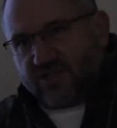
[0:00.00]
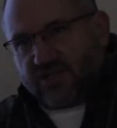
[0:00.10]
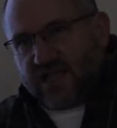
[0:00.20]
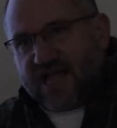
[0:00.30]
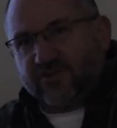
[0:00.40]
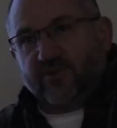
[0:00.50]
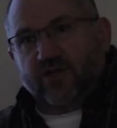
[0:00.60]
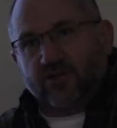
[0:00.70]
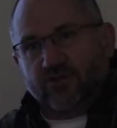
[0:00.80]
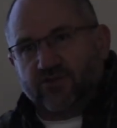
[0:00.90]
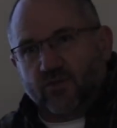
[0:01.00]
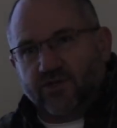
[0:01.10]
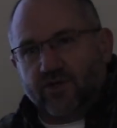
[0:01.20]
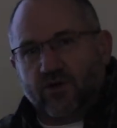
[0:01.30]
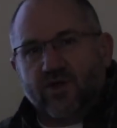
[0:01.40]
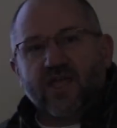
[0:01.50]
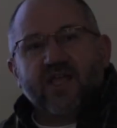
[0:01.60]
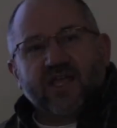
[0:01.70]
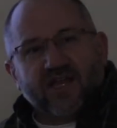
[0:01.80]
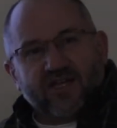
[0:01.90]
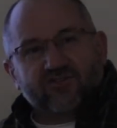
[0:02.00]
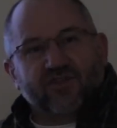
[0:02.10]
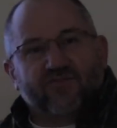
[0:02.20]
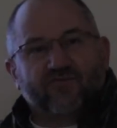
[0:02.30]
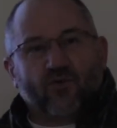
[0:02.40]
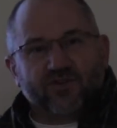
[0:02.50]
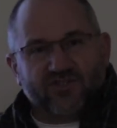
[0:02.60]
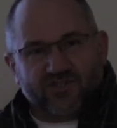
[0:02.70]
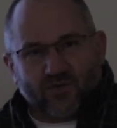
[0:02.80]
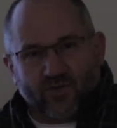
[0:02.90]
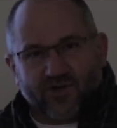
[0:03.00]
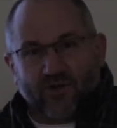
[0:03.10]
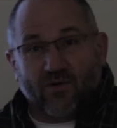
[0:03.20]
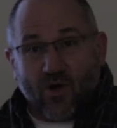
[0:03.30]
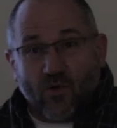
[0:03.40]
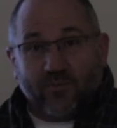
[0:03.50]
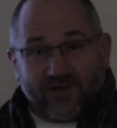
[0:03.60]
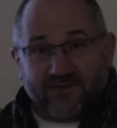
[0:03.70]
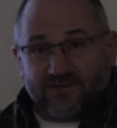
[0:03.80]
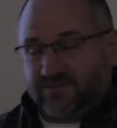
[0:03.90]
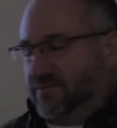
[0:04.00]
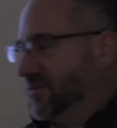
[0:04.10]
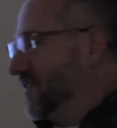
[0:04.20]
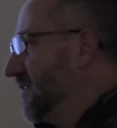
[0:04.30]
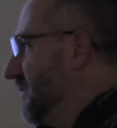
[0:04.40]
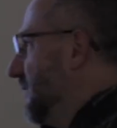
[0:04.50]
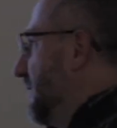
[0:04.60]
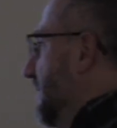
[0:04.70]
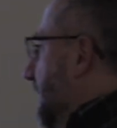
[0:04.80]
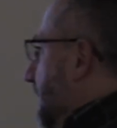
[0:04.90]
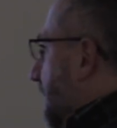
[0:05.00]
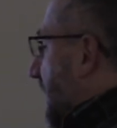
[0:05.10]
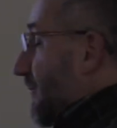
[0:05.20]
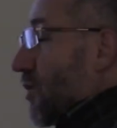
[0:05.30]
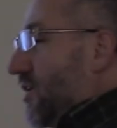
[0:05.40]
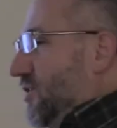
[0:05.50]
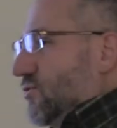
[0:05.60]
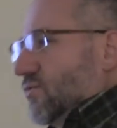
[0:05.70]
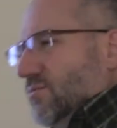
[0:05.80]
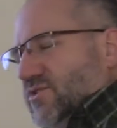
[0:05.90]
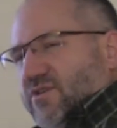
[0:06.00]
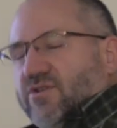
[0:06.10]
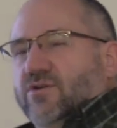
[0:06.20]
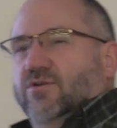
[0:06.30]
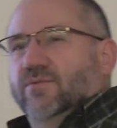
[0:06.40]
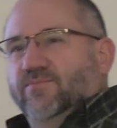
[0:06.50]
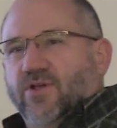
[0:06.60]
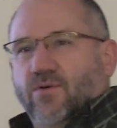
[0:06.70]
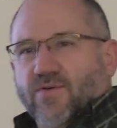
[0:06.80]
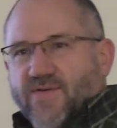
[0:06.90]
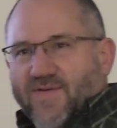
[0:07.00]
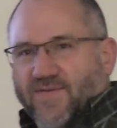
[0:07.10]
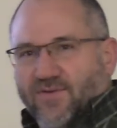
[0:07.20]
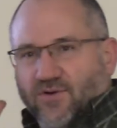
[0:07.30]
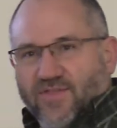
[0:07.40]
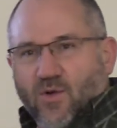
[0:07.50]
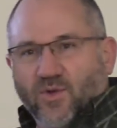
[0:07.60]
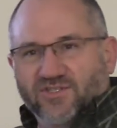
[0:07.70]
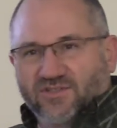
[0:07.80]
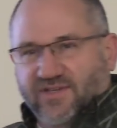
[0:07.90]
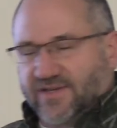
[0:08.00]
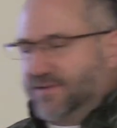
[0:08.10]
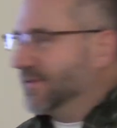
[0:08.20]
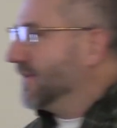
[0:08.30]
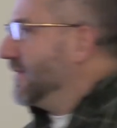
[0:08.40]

the clasp and close the window, it actually forces the window open. I've gone into rooms and heard, you know, heard that whistling